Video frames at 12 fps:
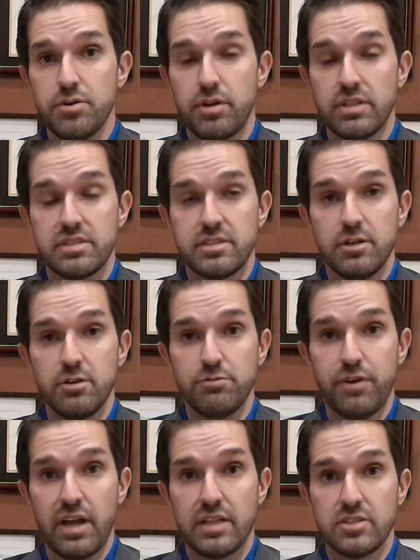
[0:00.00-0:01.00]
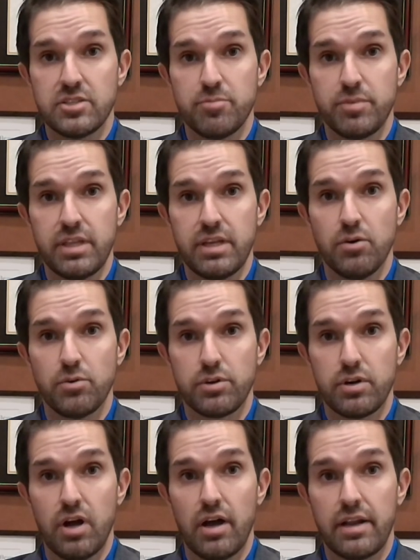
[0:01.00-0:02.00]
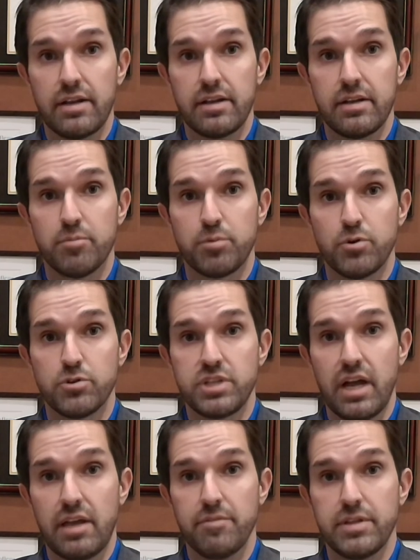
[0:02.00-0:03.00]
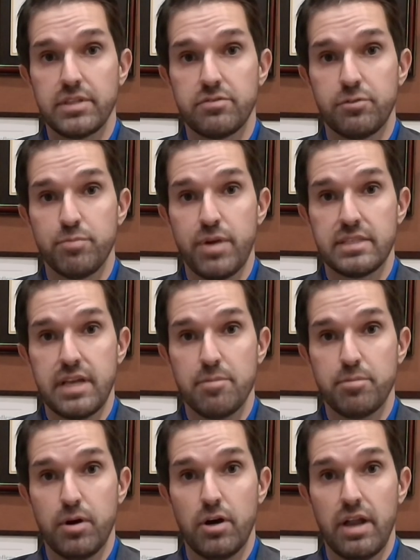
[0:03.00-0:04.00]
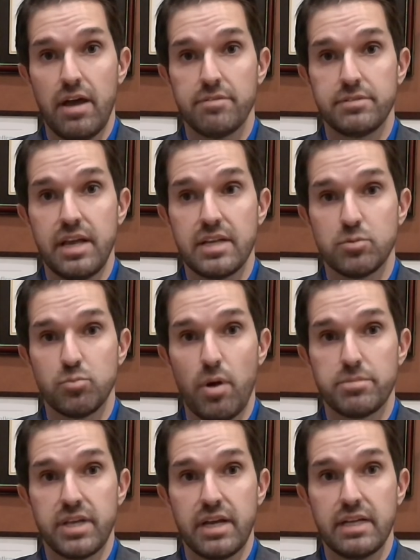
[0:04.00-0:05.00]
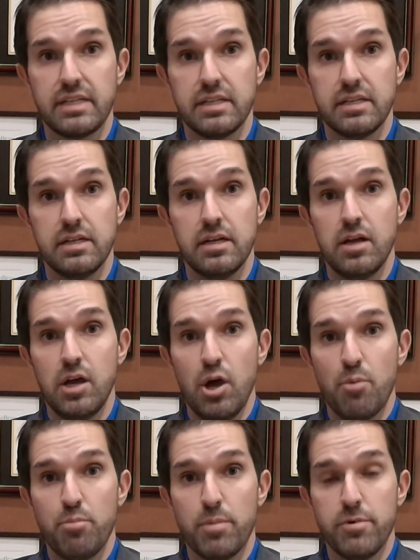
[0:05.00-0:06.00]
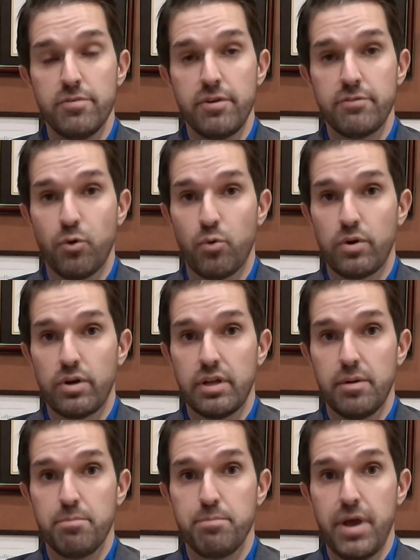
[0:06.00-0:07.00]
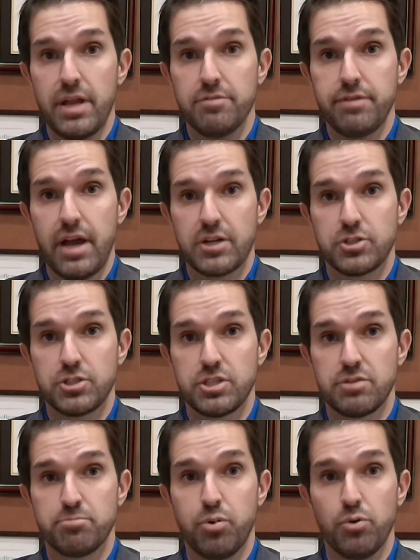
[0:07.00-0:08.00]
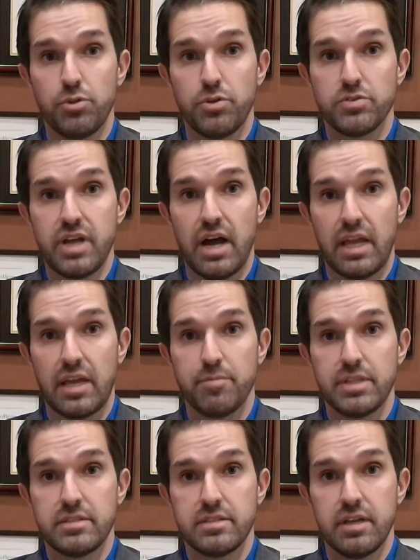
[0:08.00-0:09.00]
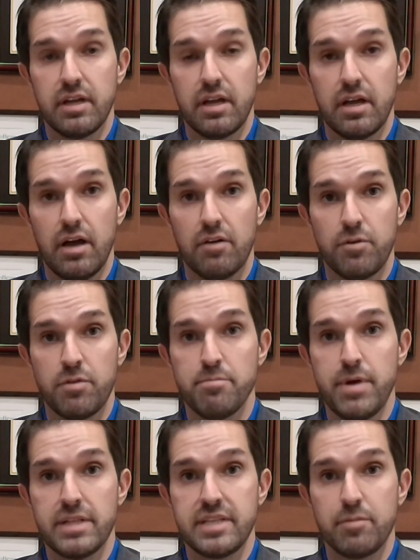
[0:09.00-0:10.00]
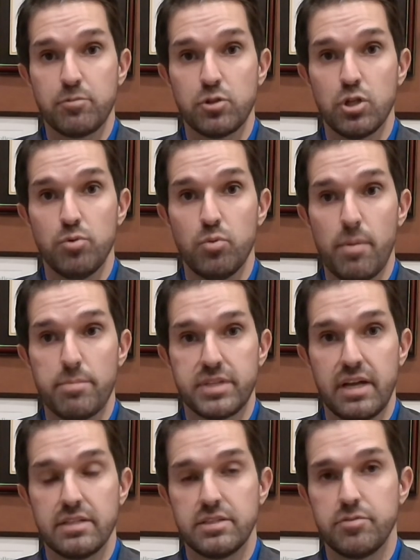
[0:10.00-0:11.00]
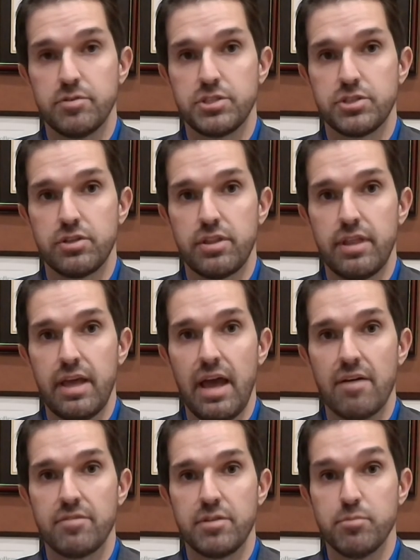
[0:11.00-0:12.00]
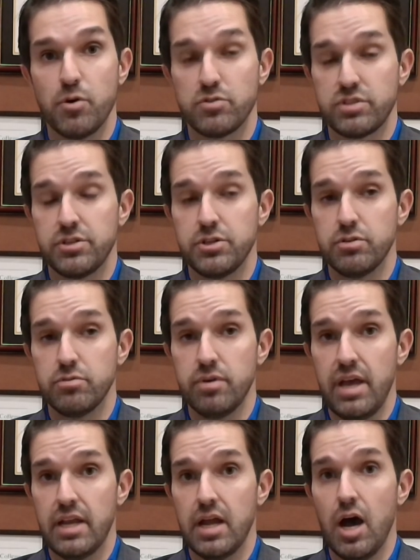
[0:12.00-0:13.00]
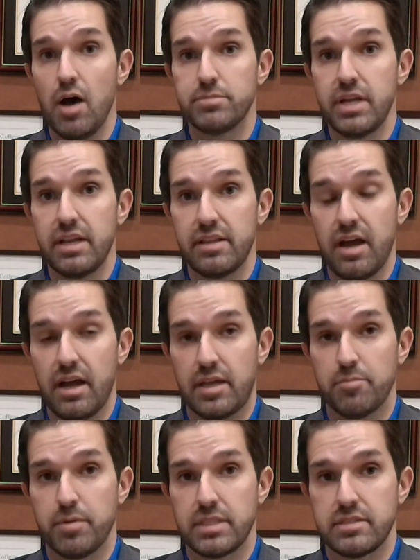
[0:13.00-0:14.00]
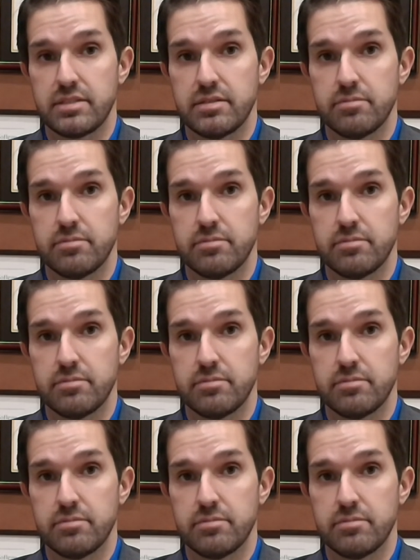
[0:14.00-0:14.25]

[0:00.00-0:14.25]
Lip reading: still find some of the older audit approach documents for MedSAP on FDA's website, but moving forward, manufacturers should pull those documents from the MedSAP global website to ensure that they have the most new and updated documents.